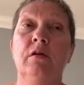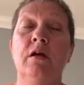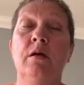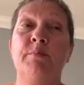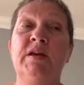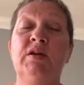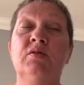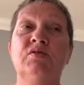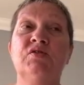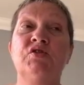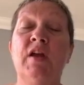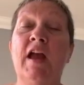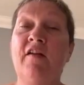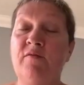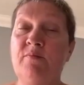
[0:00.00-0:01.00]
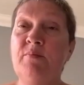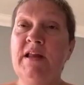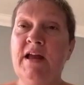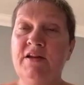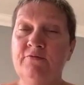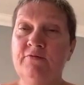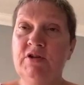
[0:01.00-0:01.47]
because you're having
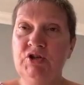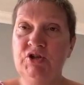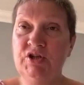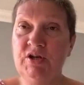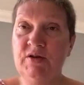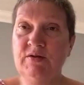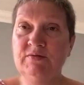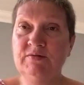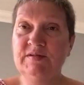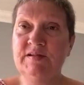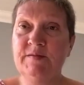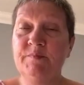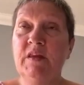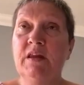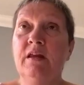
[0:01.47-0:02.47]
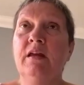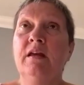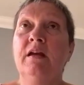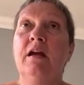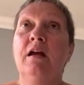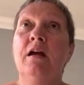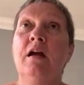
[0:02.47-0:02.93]
bladder issues,
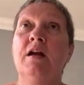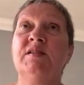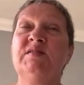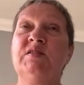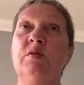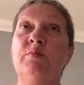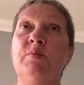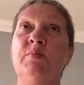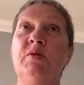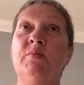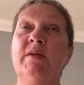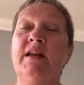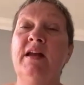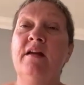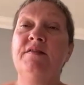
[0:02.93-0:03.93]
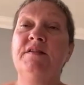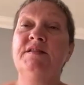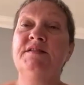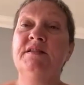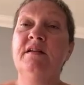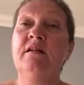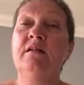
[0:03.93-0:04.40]
a suprapubic
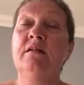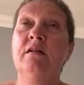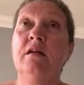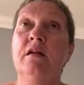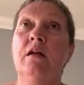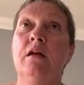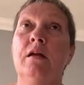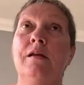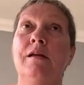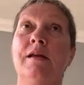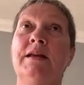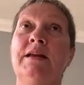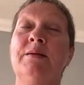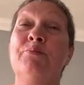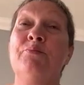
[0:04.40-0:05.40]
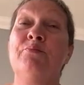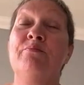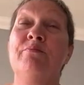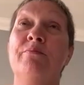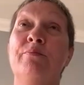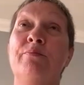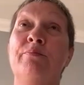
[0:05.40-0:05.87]
catheter can
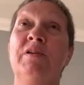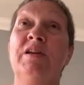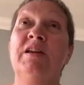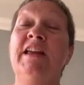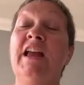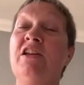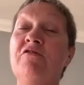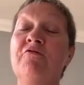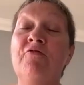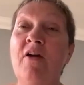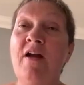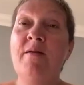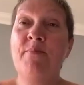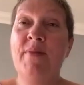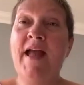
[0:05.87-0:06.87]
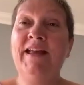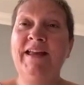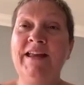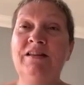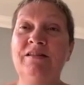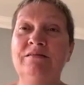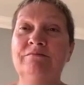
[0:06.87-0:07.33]
can get you right back
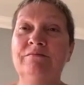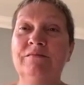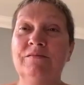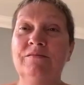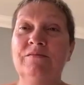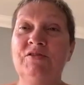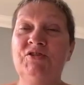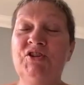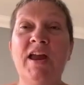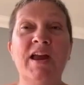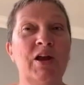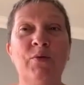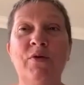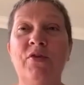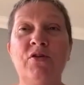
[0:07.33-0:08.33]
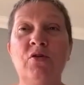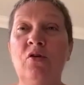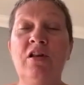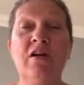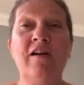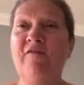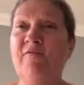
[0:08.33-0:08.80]
in check with your
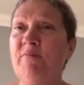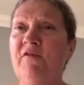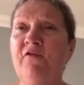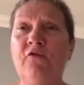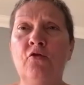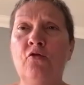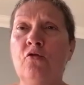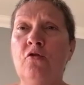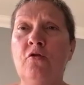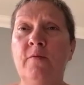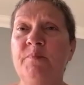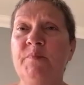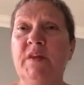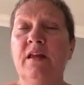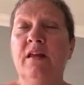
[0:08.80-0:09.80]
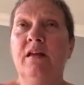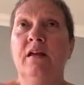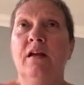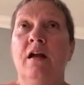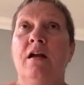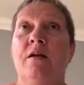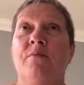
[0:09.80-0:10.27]
life before.
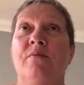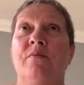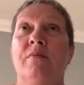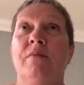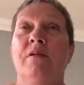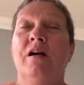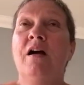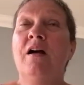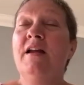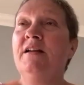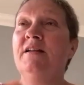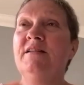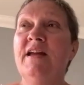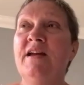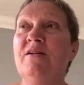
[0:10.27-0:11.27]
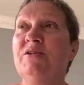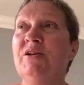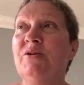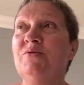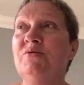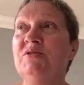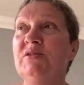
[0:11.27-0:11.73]
Mm-hmm. Um, I can now
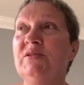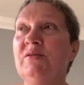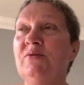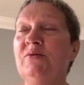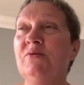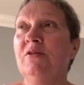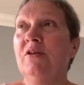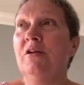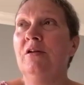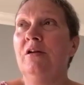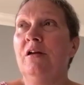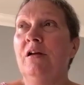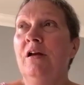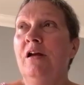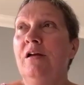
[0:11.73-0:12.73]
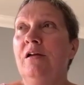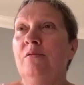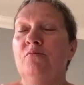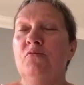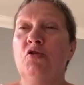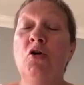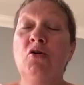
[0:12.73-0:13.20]
go to
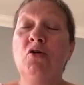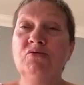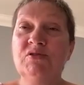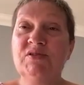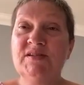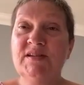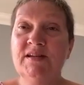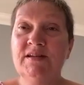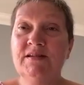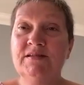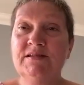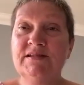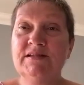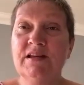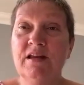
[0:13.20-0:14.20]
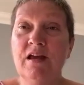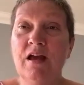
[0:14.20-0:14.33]
um, concerts